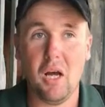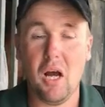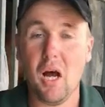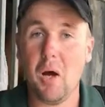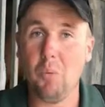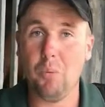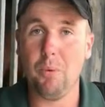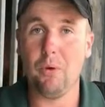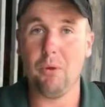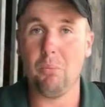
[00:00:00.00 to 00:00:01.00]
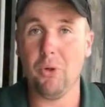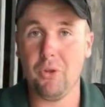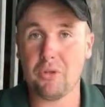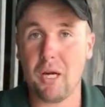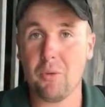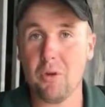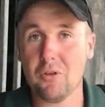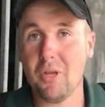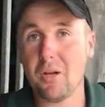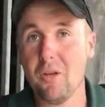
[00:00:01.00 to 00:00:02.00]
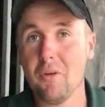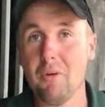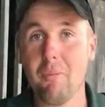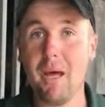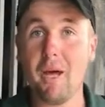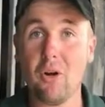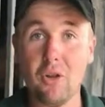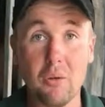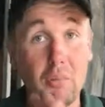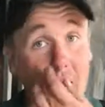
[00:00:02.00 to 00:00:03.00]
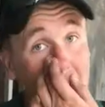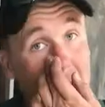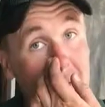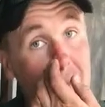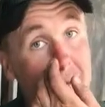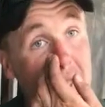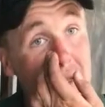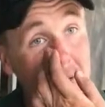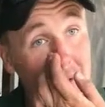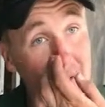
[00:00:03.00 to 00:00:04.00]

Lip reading: we'll put the track work saddle on them, the pad on them, and the